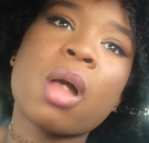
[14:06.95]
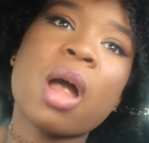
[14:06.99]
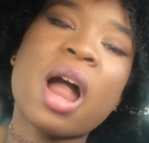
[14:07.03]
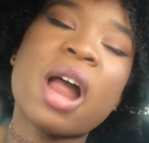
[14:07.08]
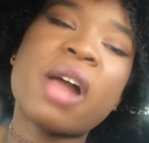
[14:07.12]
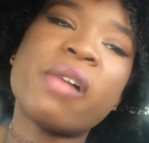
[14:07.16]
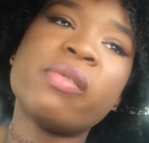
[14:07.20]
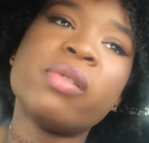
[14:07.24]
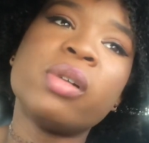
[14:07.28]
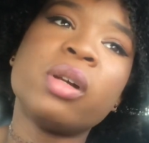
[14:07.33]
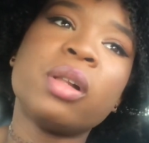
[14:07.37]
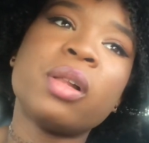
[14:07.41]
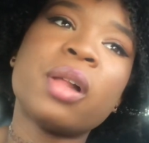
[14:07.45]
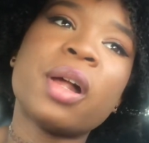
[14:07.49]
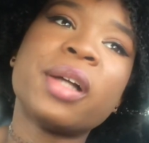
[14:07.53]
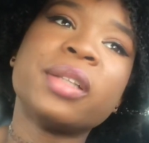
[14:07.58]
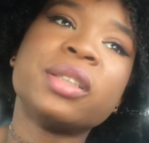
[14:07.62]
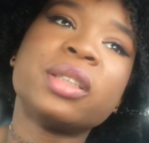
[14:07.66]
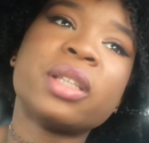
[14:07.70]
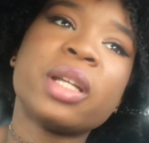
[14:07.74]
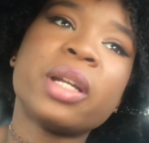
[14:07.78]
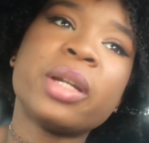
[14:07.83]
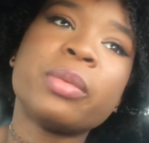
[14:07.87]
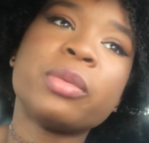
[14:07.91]
I
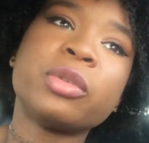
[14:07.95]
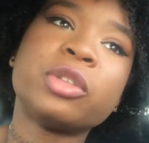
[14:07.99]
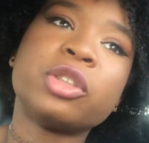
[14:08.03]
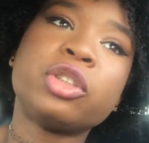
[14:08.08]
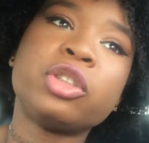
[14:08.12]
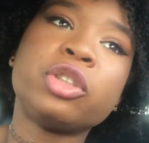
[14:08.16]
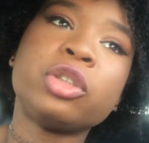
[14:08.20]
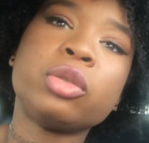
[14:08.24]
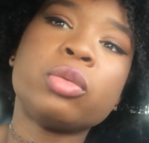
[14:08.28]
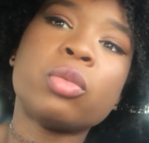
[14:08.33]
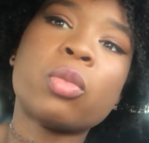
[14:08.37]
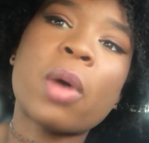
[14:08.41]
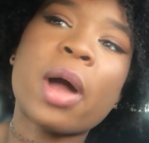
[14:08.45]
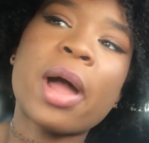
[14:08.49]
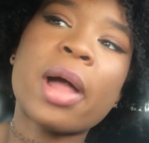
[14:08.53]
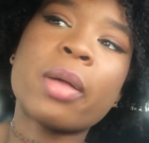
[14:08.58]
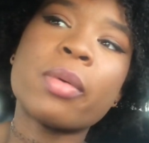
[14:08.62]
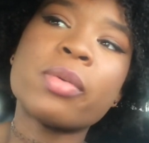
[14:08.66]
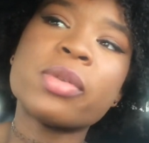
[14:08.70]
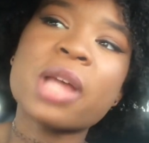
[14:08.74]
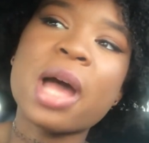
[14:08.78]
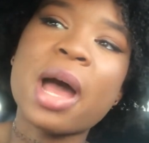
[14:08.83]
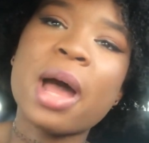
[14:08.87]
realized that it was due while